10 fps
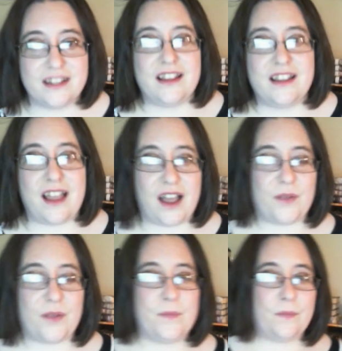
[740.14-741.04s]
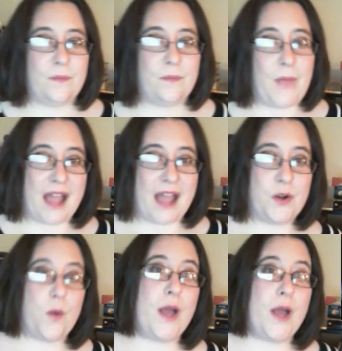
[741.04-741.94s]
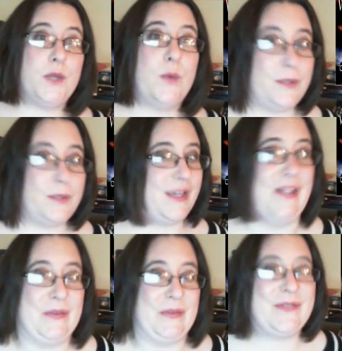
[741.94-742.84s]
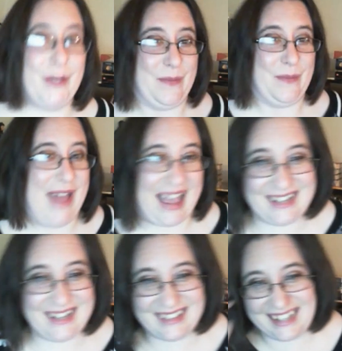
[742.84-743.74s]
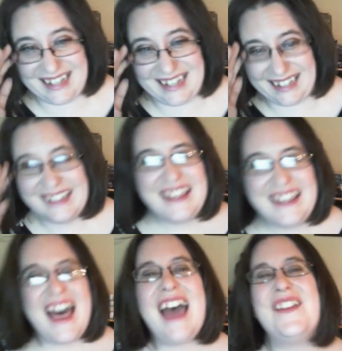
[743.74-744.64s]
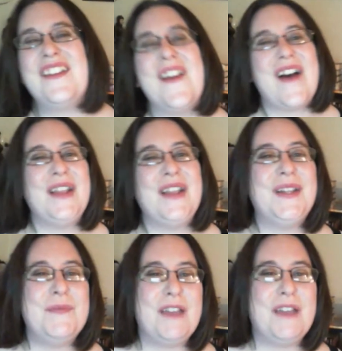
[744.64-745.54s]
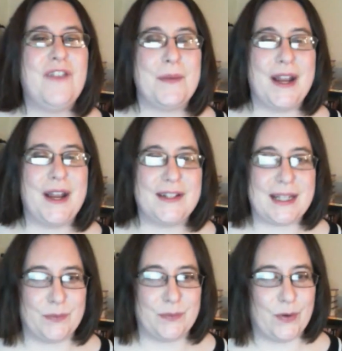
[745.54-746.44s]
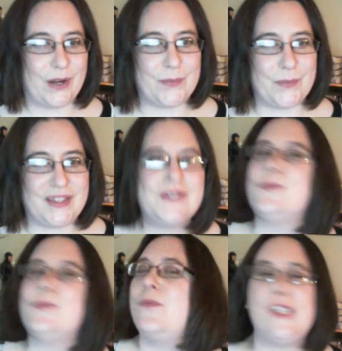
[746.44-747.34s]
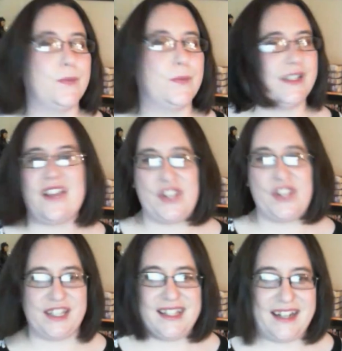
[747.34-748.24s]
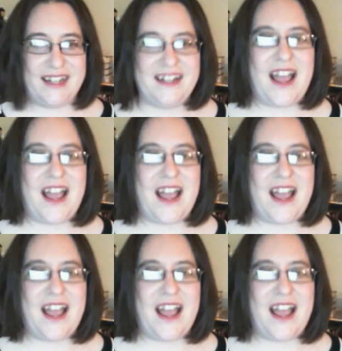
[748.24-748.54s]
Um, I don't know why you would, because it was really bad. Like, I don't know how you can make vampire sex boring, but this book definitely did it.